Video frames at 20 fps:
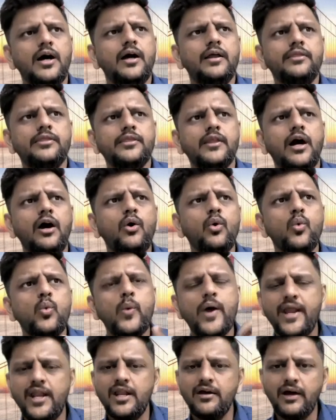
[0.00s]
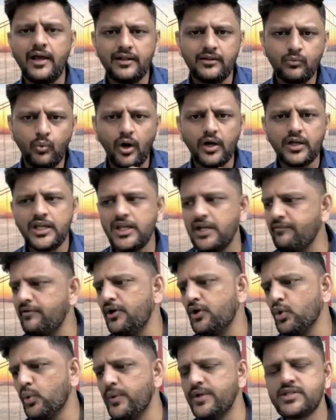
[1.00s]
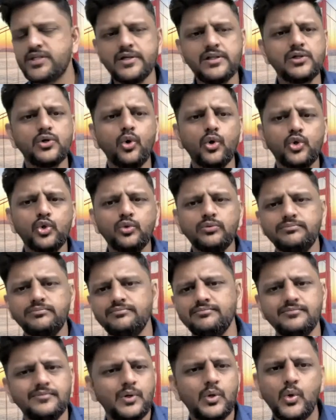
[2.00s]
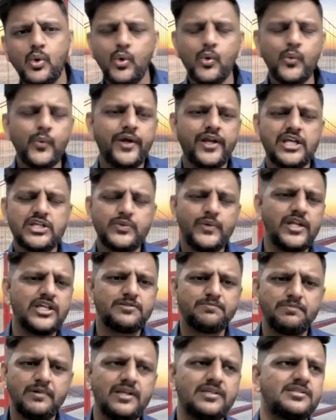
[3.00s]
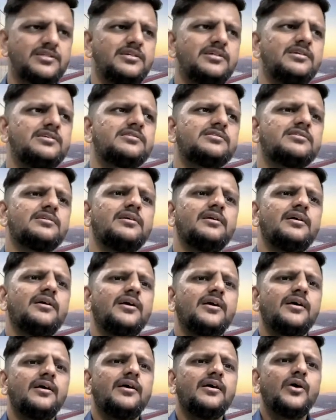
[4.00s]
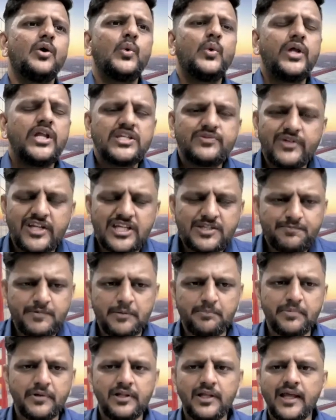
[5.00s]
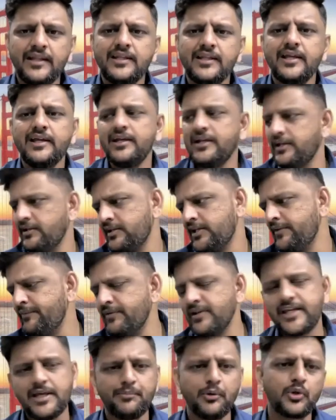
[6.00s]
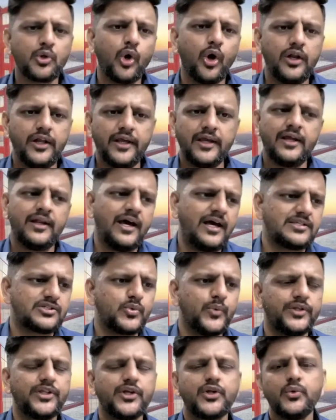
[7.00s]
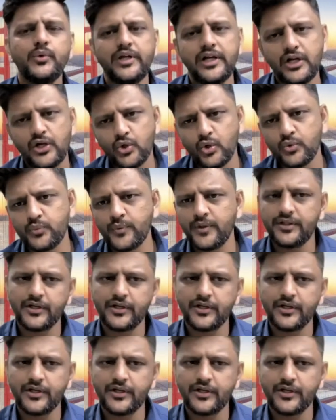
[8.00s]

Now what he will do is he'll go to various places, various people, and he will keep on calling and ask whether you need loan,